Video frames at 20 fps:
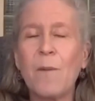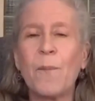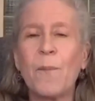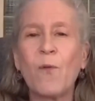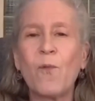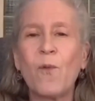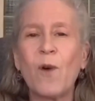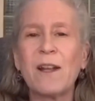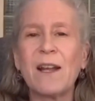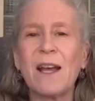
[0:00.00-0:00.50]

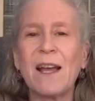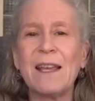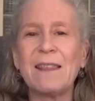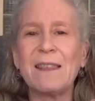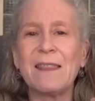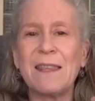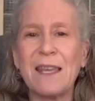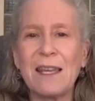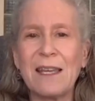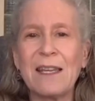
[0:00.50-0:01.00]
But what
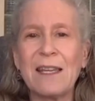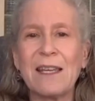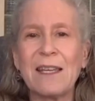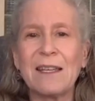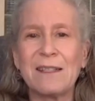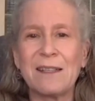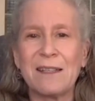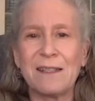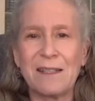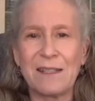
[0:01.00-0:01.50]
I think
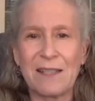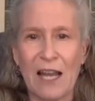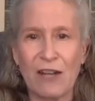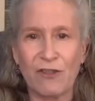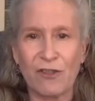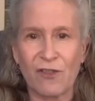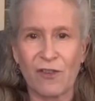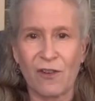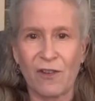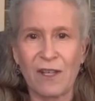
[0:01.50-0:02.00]
is
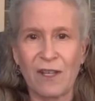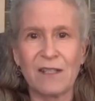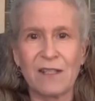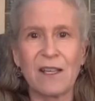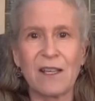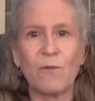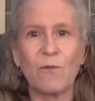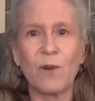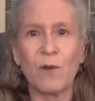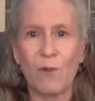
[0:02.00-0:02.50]
essential
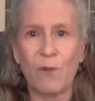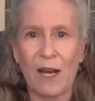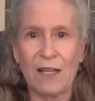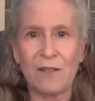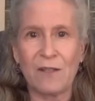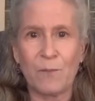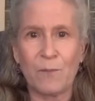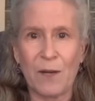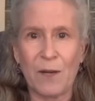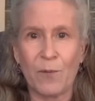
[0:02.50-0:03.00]
is that we
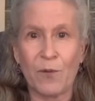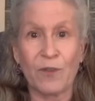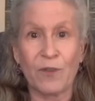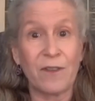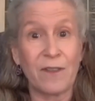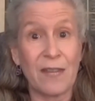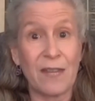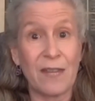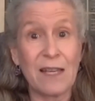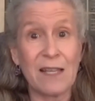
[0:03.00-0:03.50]
raise people
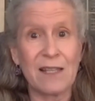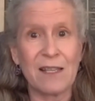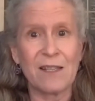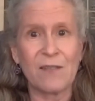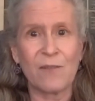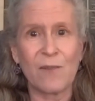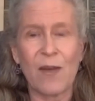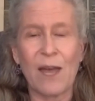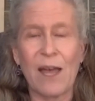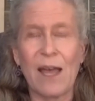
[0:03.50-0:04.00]
to think in
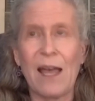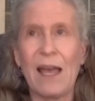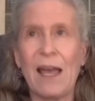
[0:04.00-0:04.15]
this way.